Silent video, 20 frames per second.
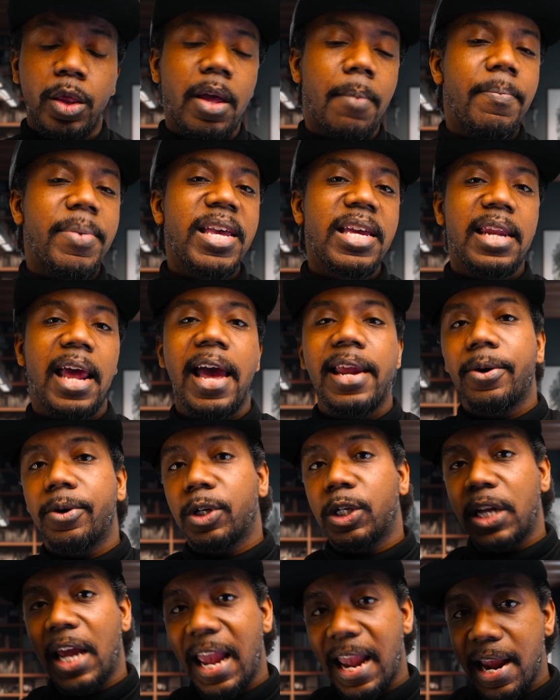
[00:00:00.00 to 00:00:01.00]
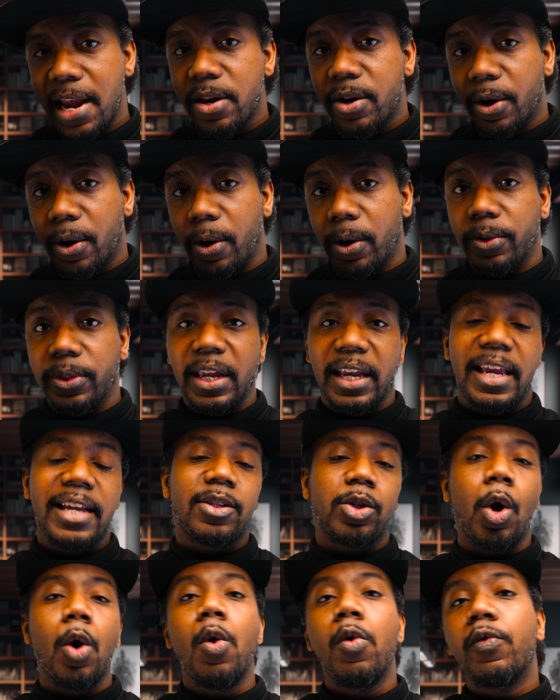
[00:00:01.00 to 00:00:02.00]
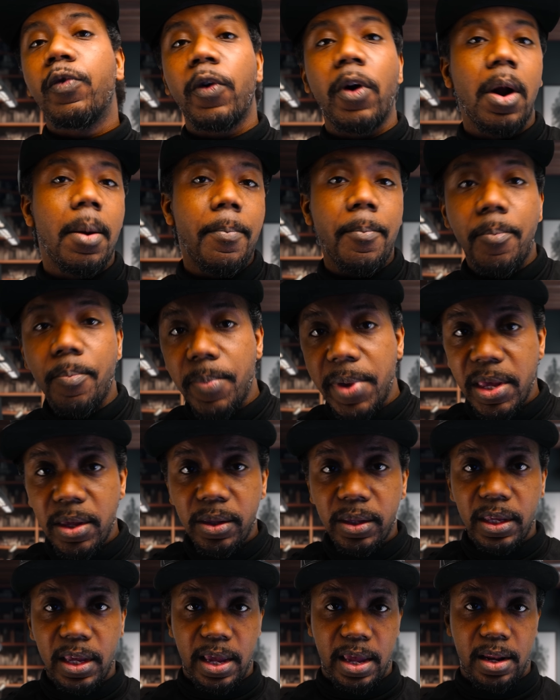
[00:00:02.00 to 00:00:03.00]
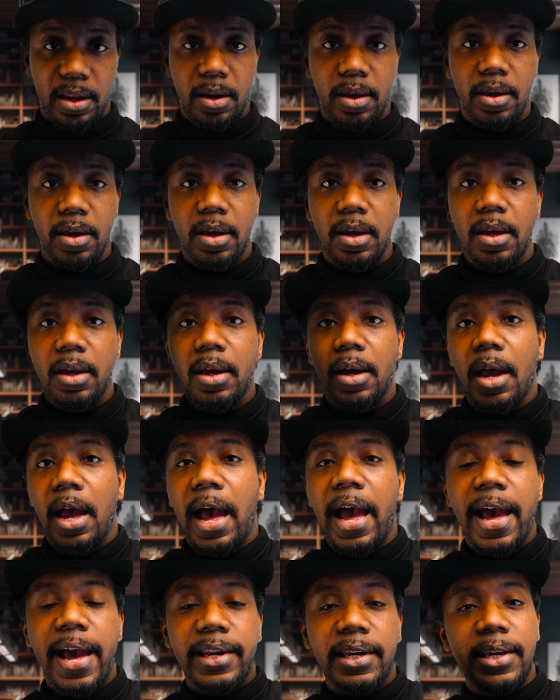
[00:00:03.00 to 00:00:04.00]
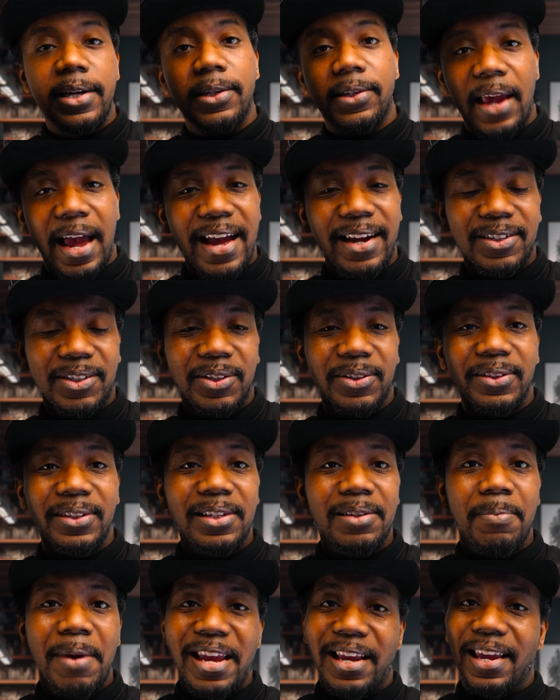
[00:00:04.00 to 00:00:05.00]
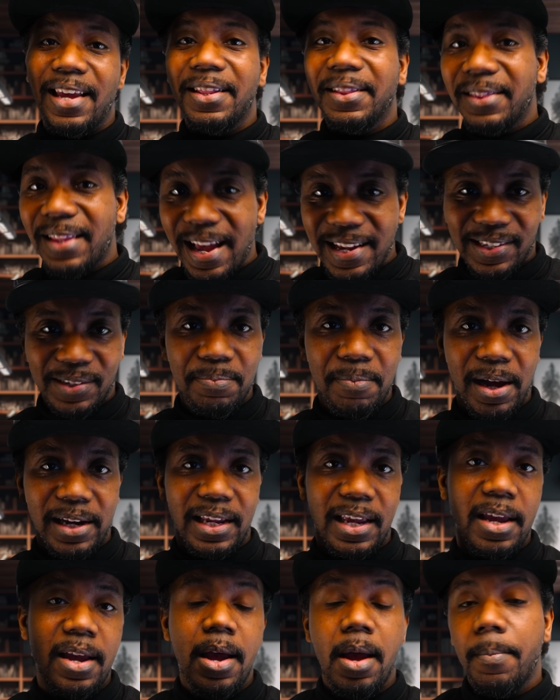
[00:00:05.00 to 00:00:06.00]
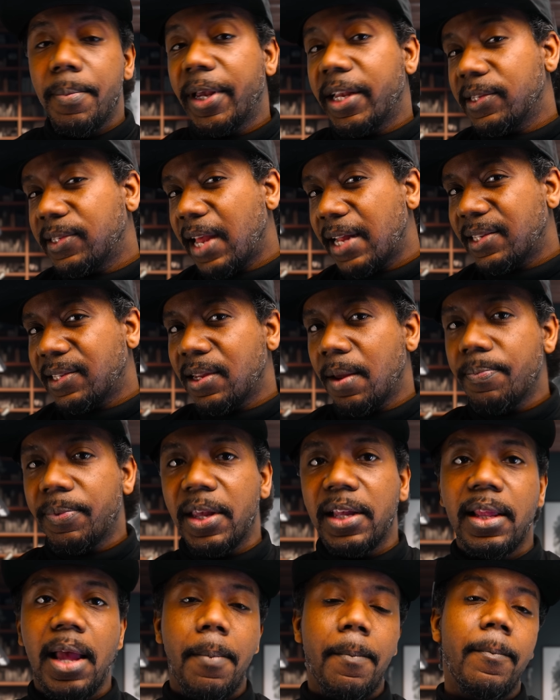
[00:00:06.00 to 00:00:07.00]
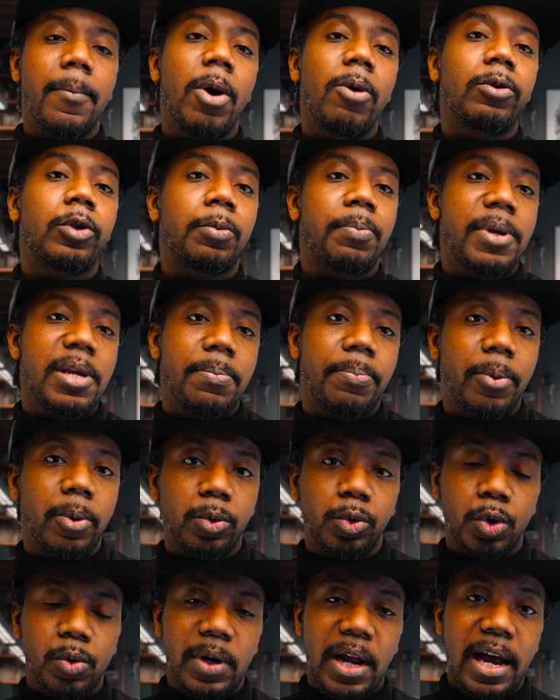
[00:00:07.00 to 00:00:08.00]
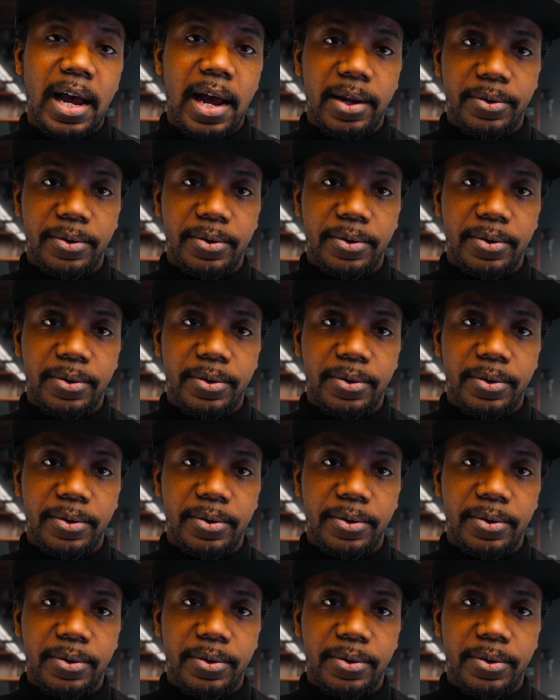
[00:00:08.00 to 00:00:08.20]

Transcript: than be an entertainer that gets over a million and is actually making less money because that's something that most people do not